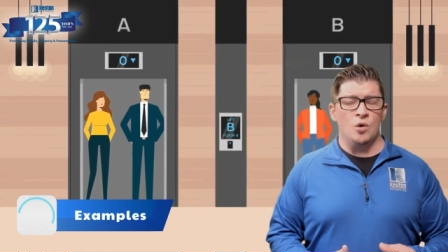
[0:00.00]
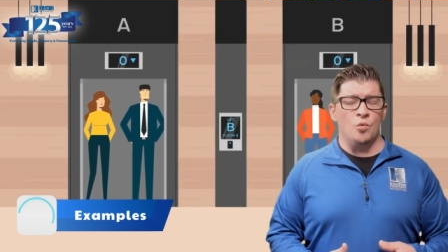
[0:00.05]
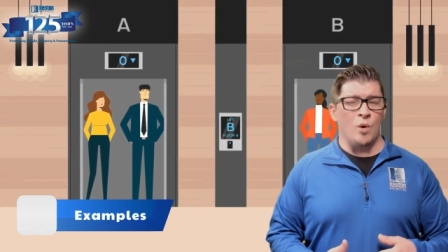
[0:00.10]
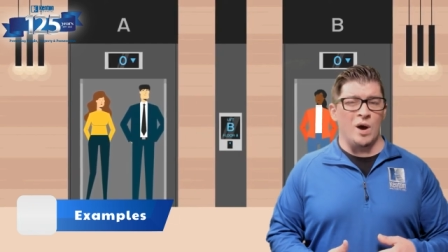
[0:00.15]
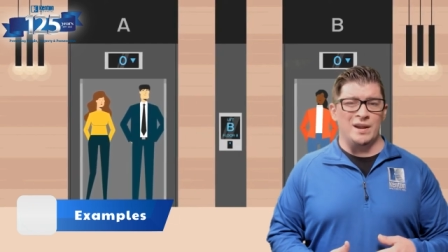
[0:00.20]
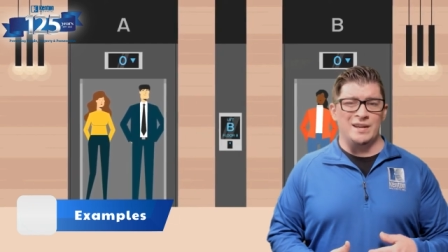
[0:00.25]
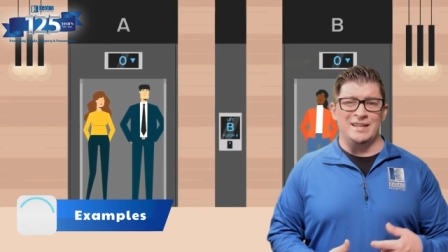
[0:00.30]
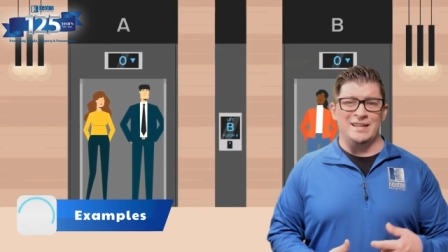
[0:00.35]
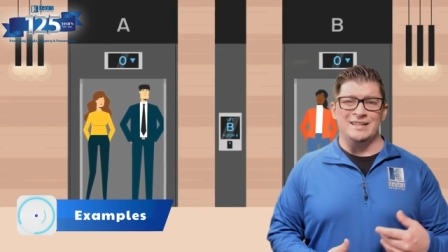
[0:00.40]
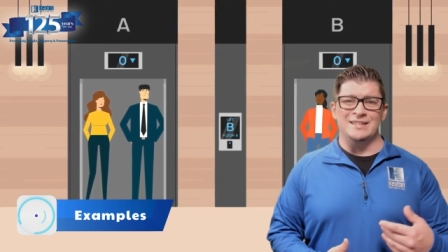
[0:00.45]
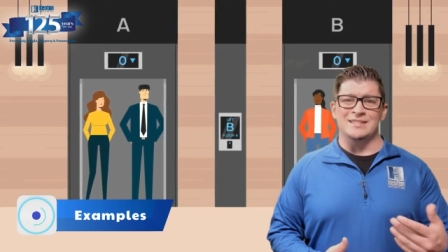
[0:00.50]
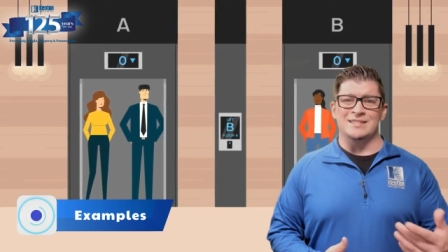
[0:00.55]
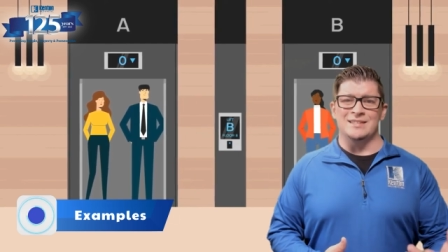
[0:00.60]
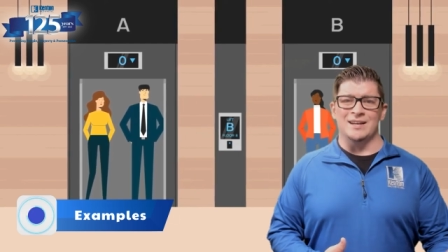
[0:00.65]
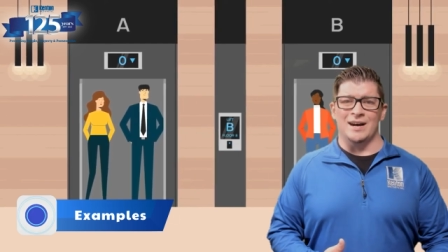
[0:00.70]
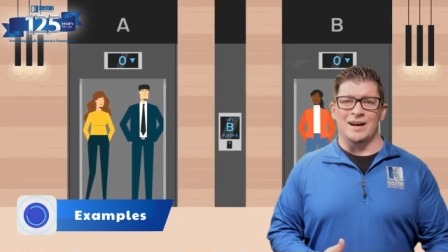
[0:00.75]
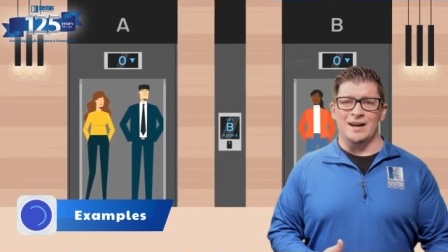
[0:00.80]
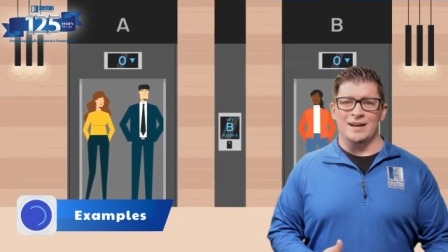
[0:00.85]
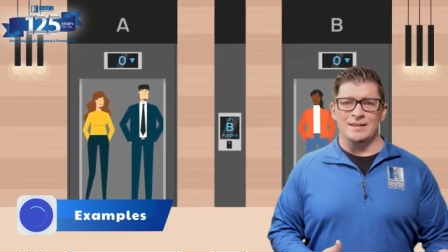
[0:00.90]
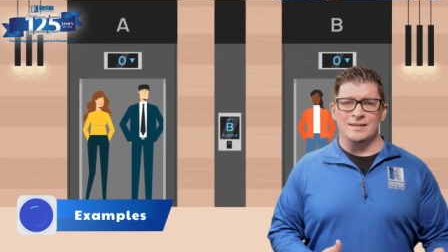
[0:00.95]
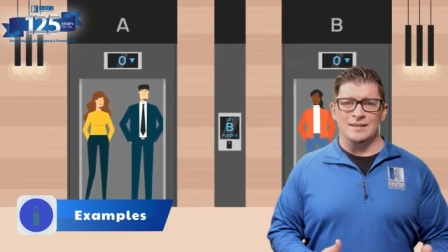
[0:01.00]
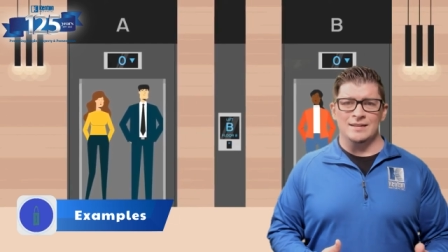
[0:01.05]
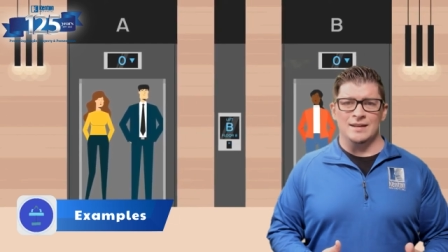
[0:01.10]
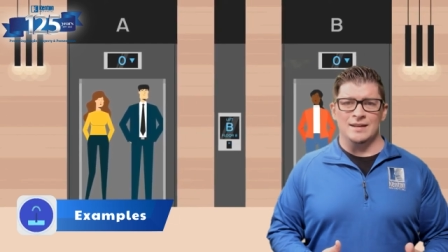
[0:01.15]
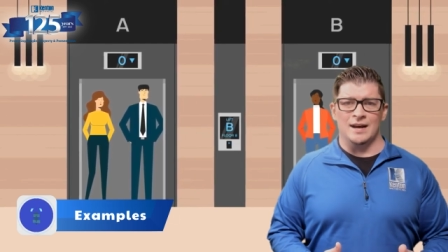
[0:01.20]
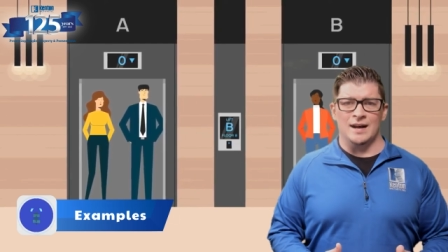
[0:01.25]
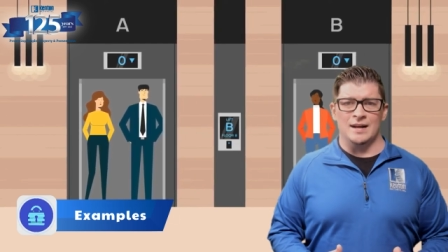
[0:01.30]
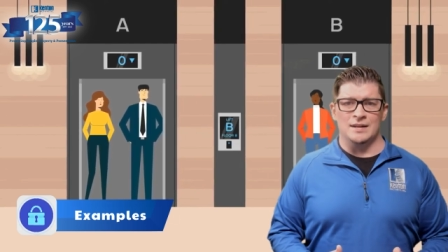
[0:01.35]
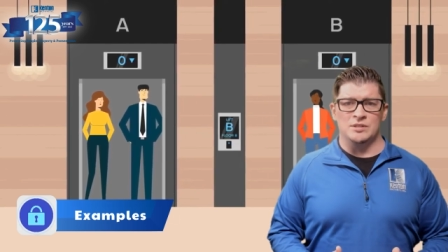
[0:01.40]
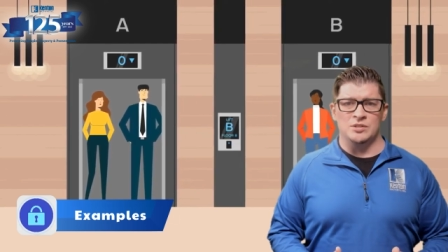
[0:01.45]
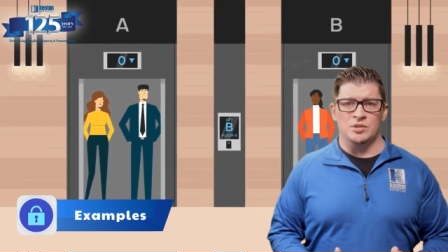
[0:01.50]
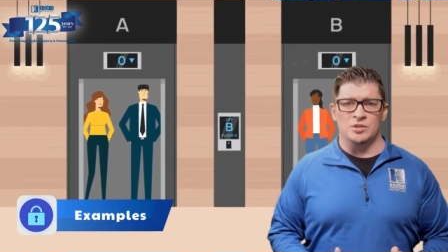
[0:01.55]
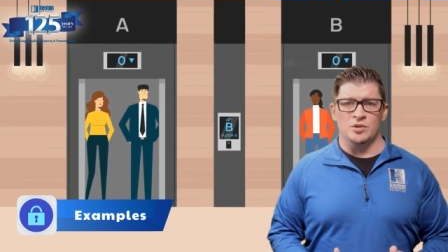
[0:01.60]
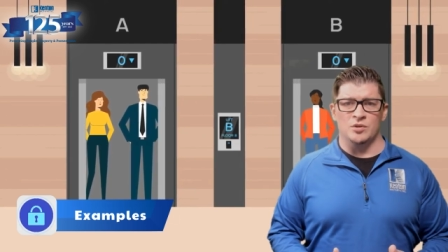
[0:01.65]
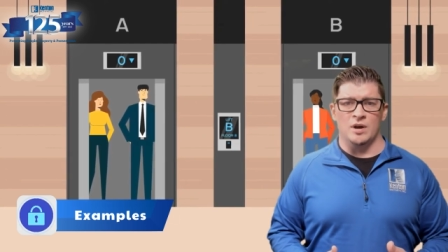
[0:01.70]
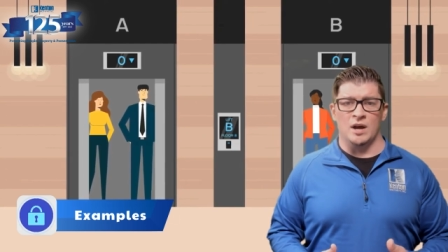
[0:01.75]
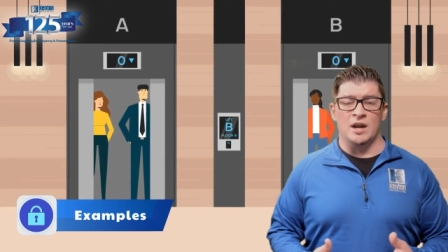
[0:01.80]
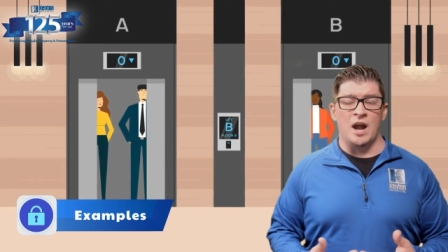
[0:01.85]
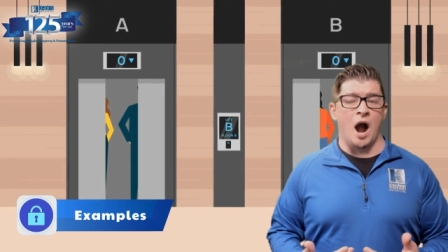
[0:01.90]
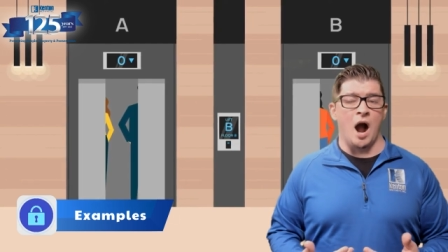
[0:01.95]
What needs done uh,
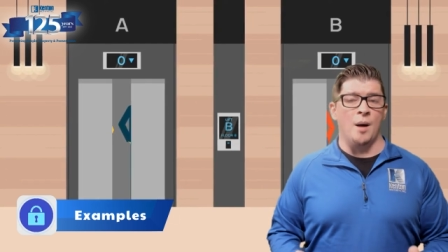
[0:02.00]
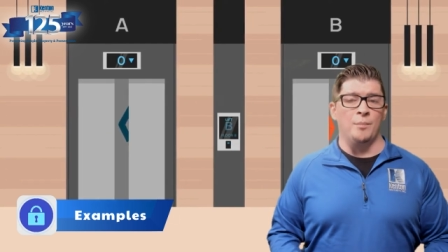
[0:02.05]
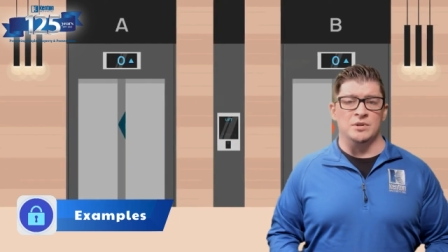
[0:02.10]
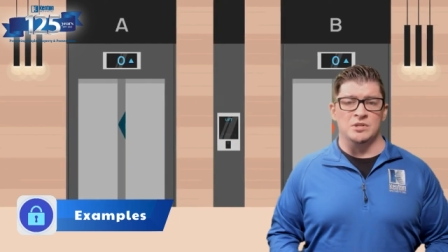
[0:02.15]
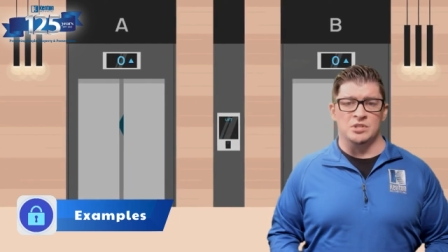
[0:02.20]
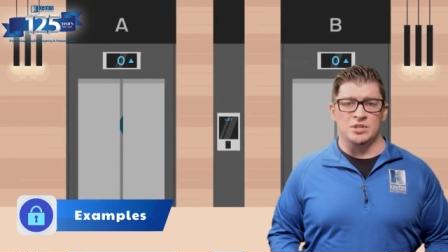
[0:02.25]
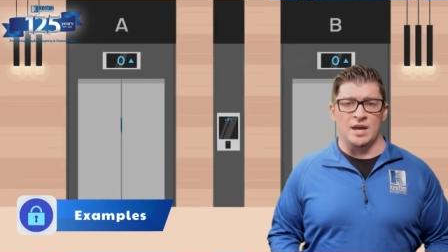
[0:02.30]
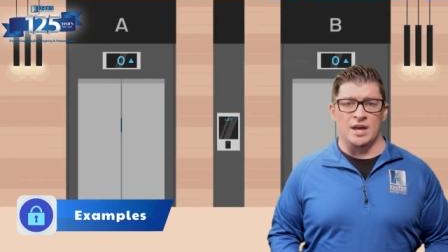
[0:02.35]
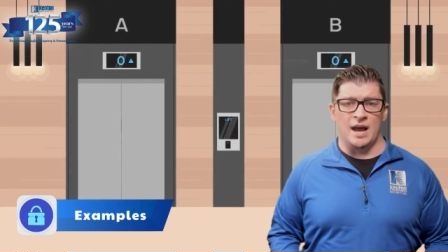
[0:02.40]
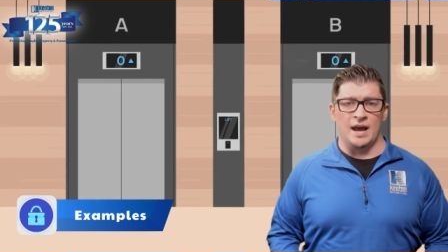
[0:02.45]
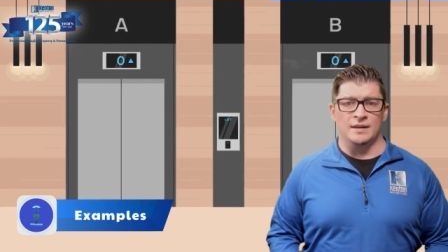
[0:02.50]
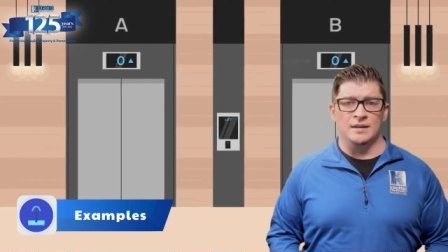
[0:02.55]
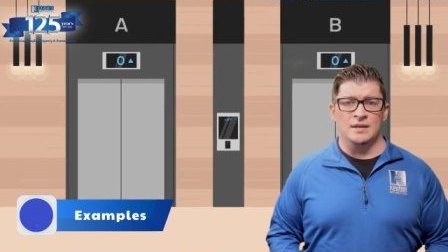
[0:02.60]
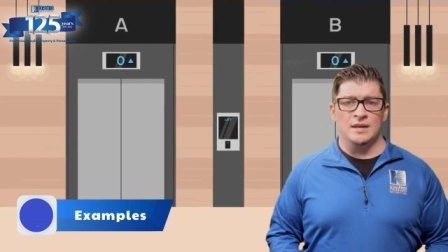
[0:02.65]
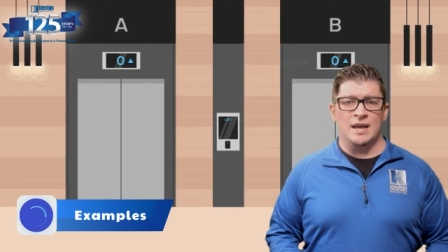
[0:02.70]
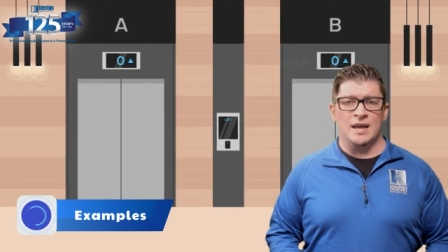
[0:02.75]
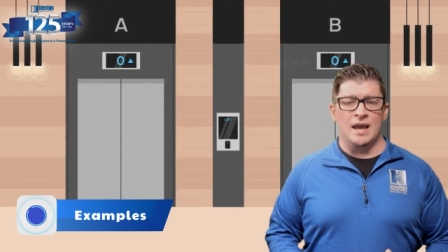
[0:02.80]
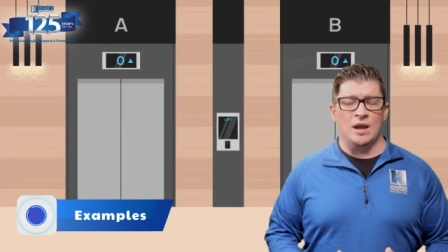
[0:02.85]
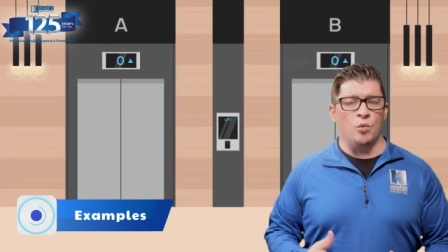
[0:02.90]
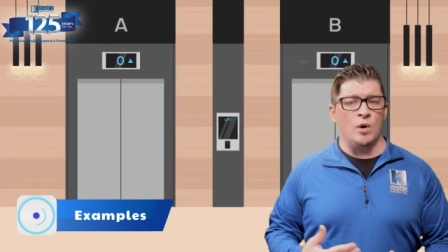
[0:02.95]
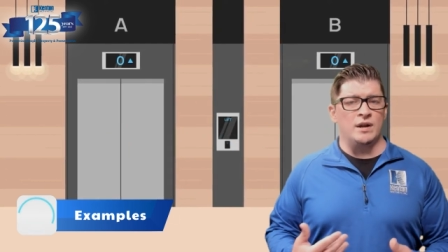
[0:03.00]
to accomplish that? And